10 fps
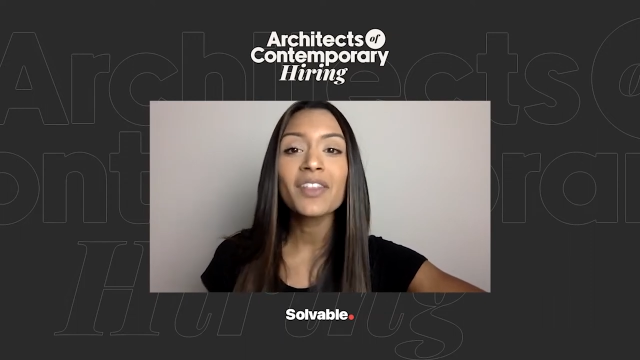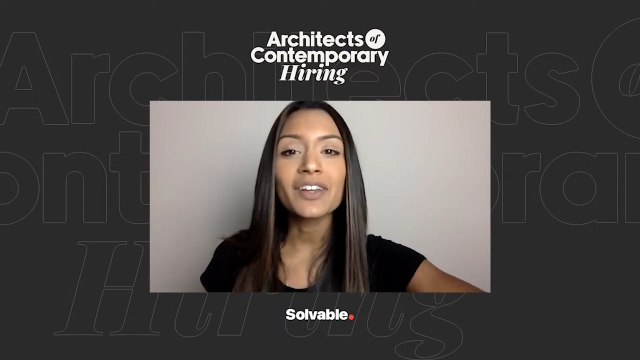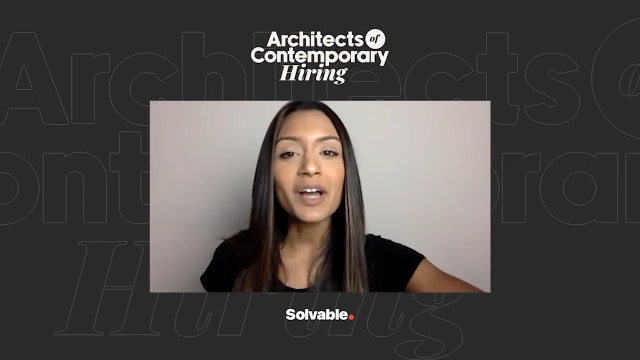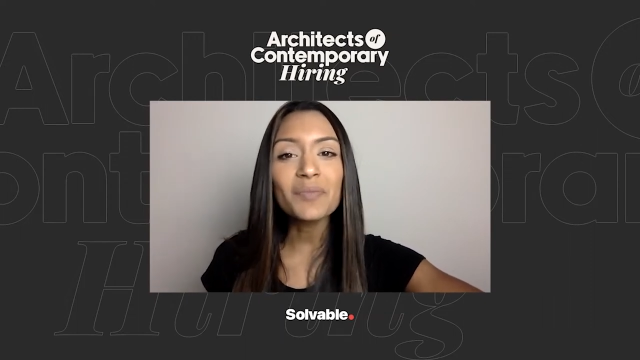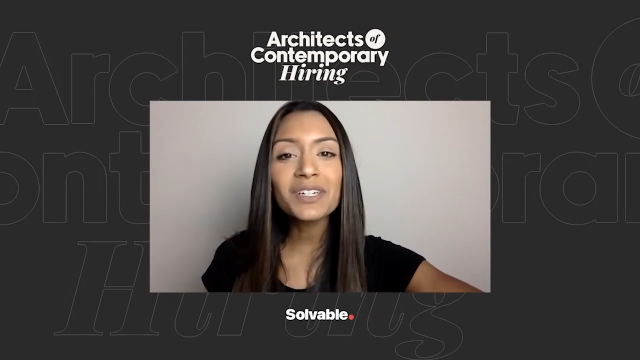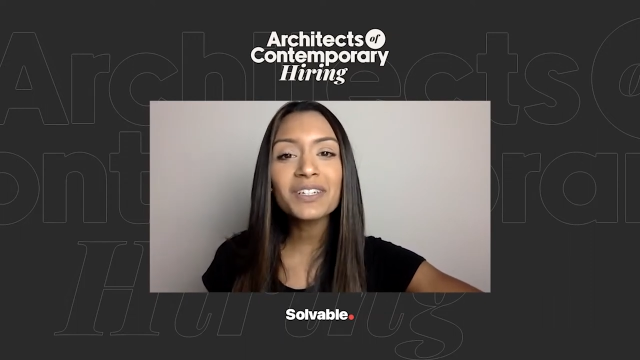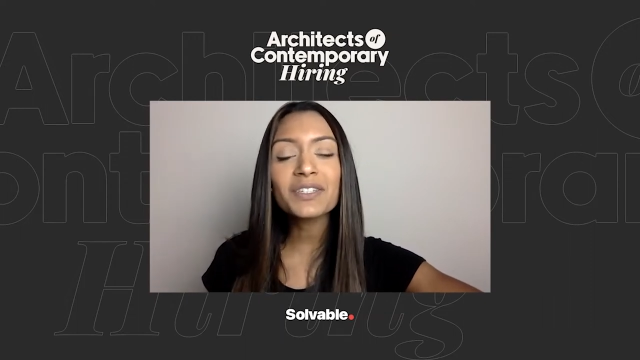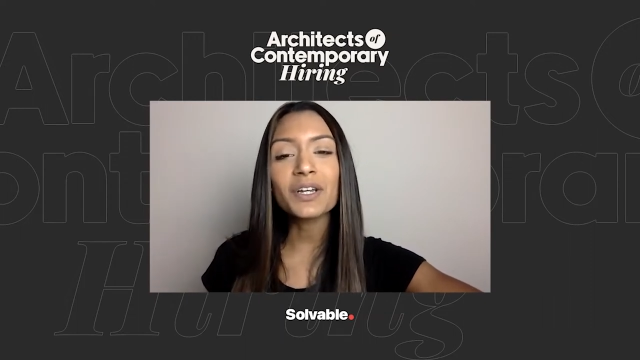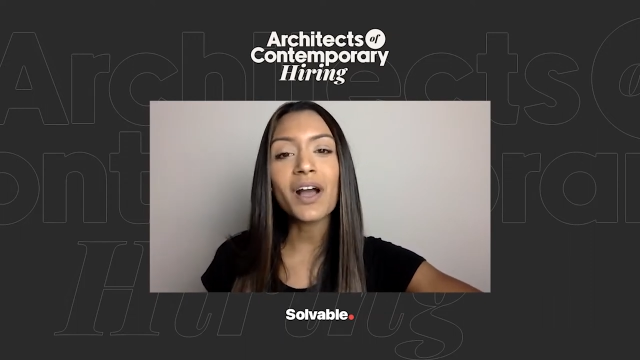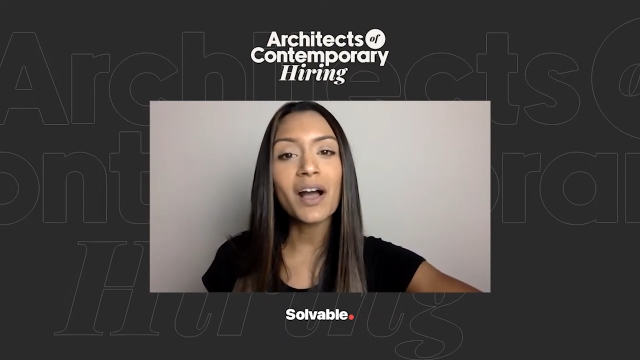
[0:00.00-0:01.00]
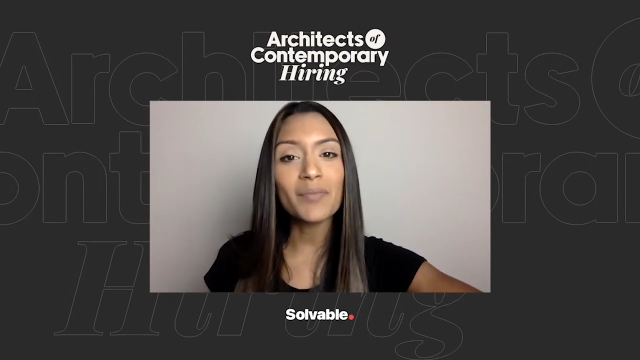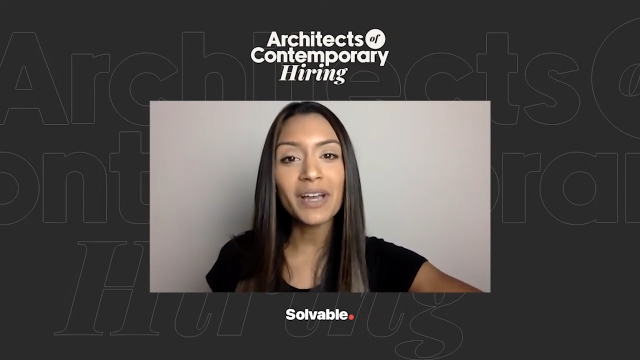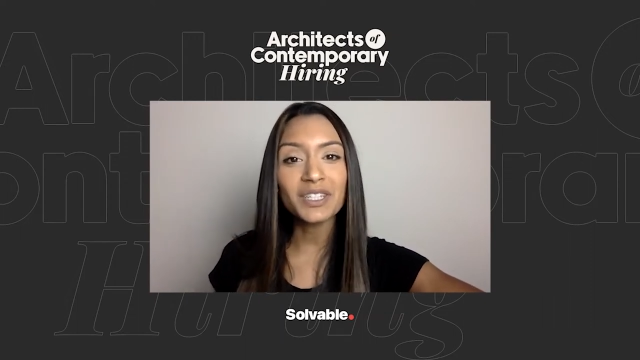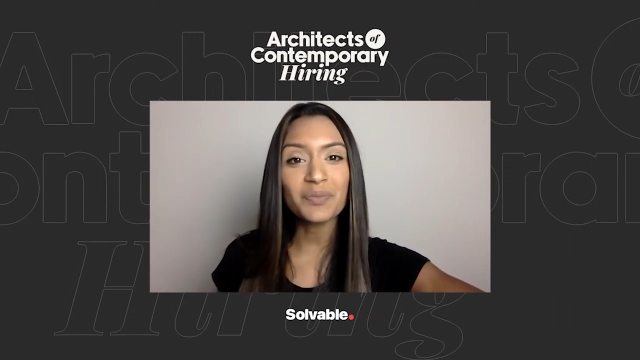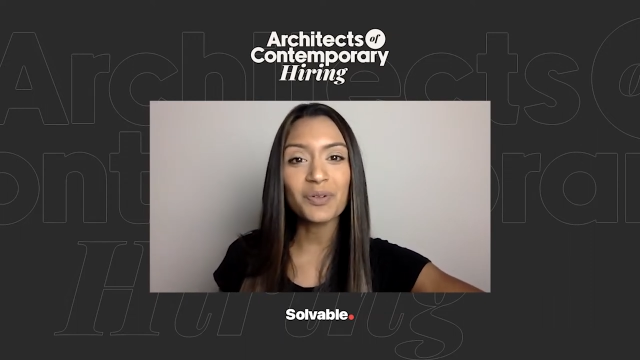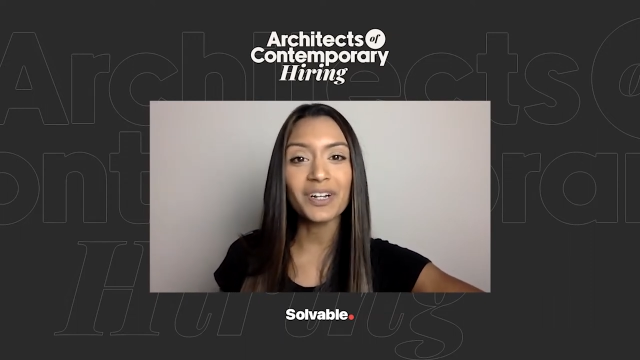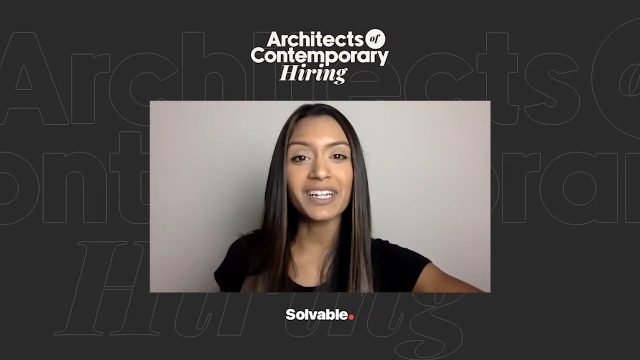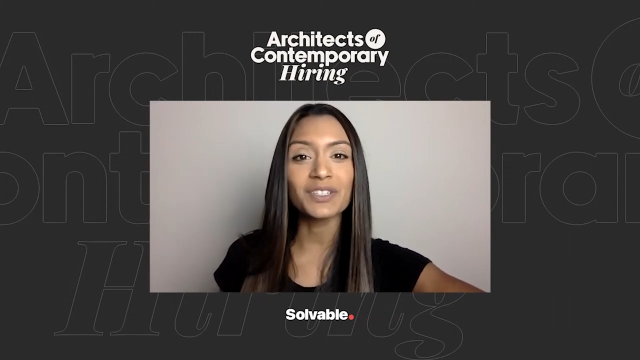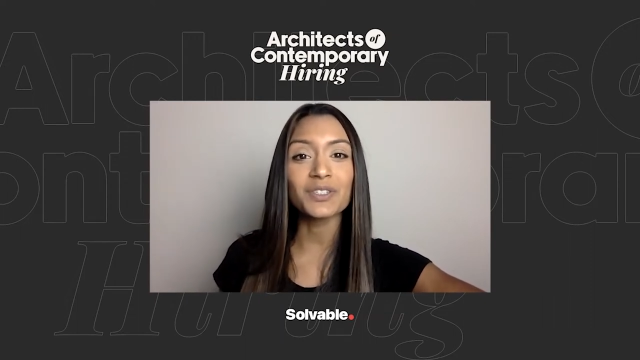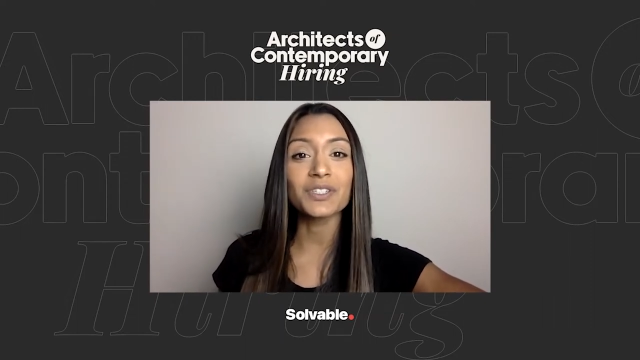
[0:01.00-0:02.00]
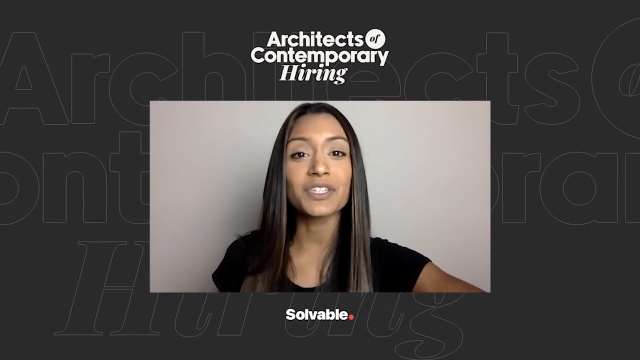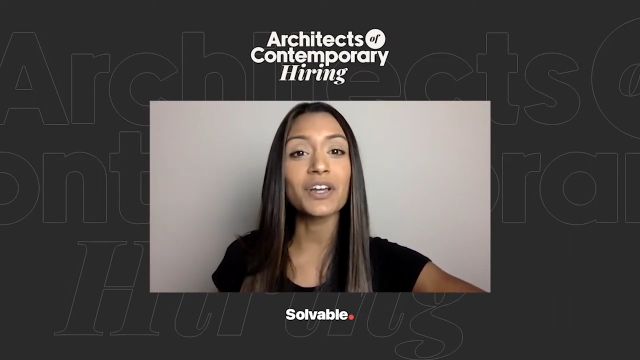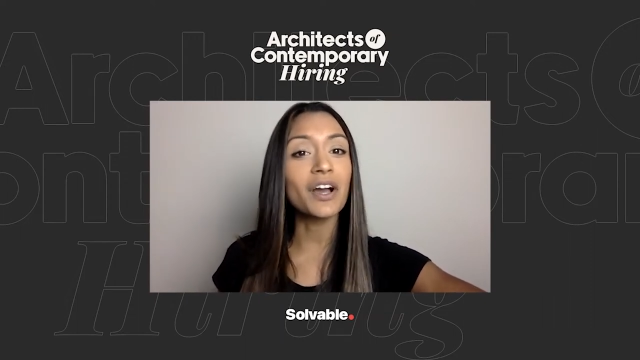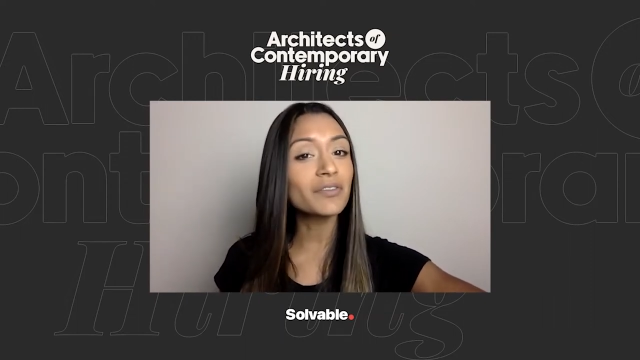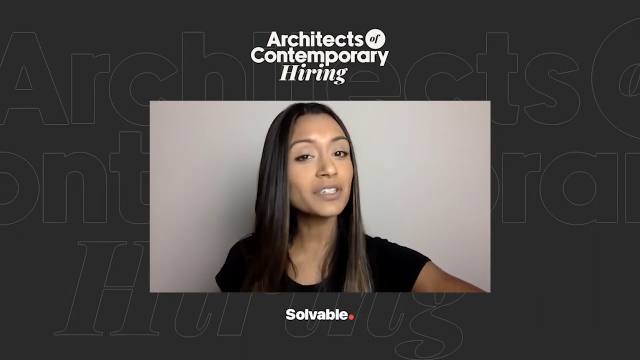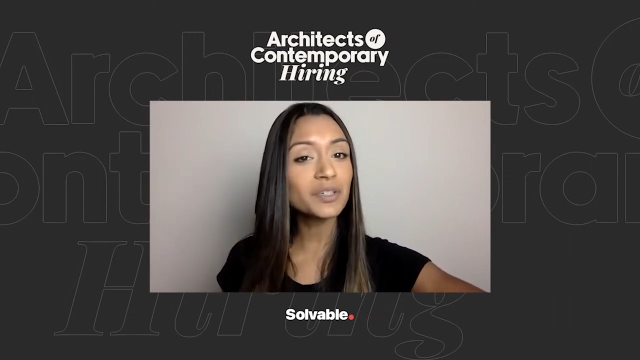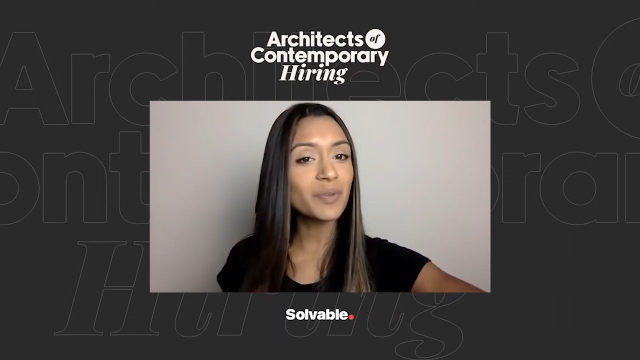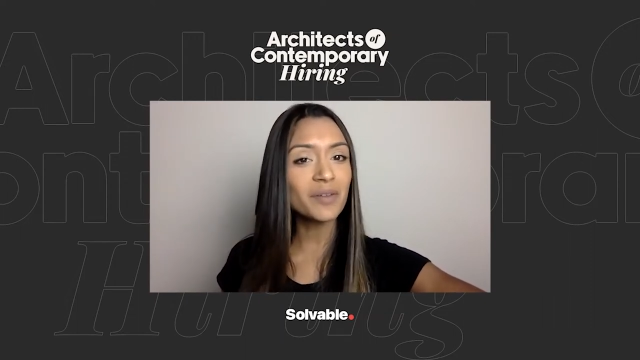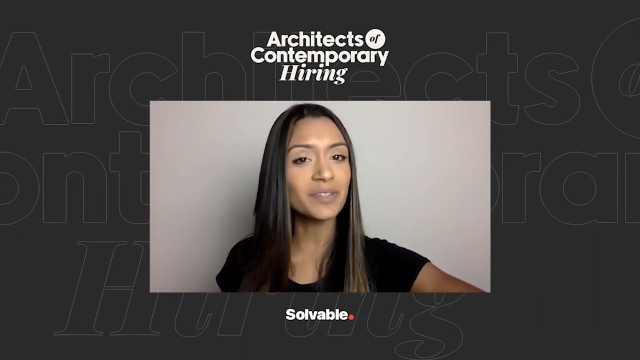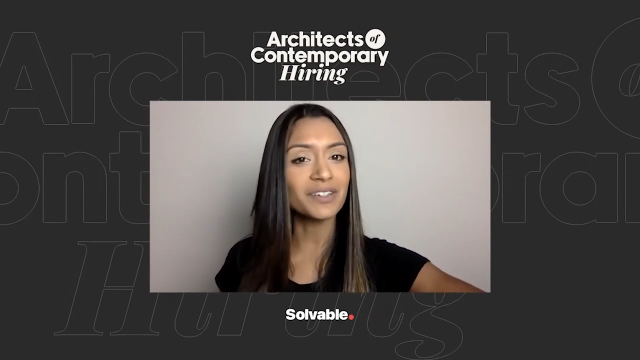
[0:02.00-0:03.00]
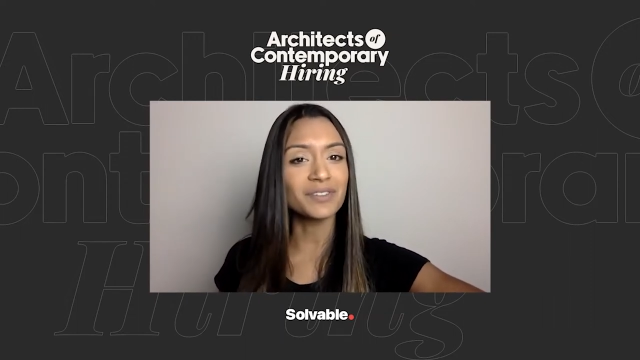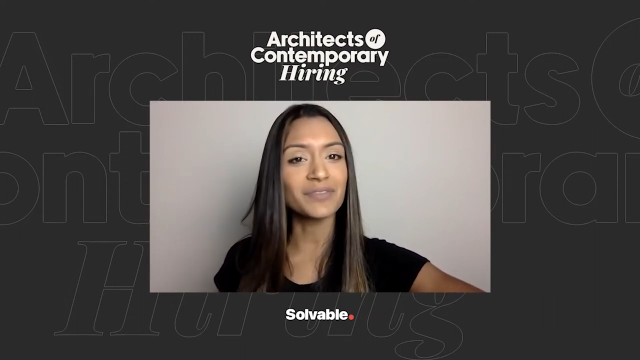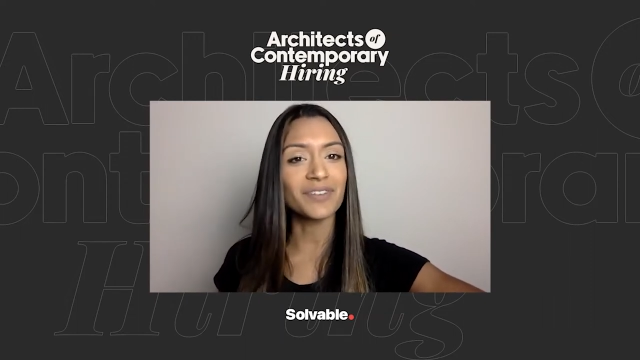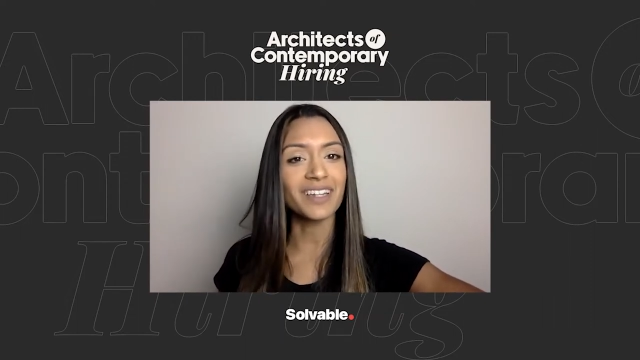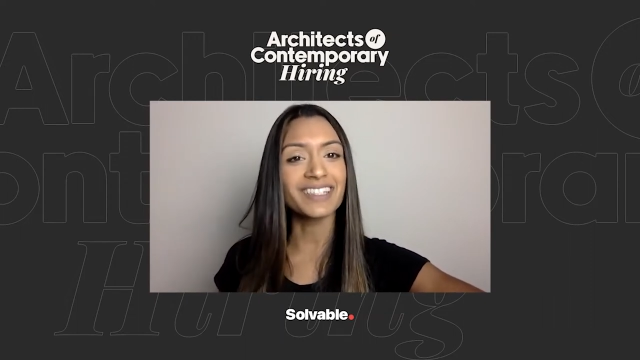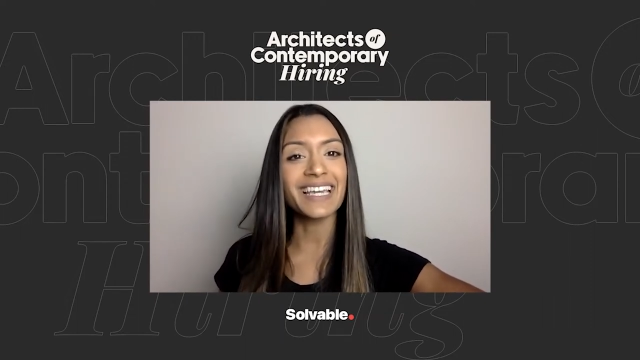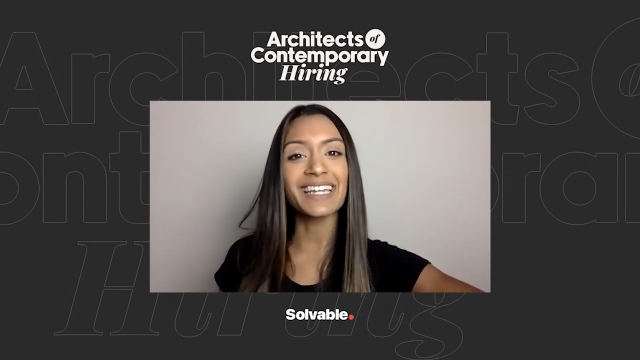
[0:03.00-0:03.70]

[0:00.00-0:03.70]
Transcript: The company is a combat support agency of the Department of Defense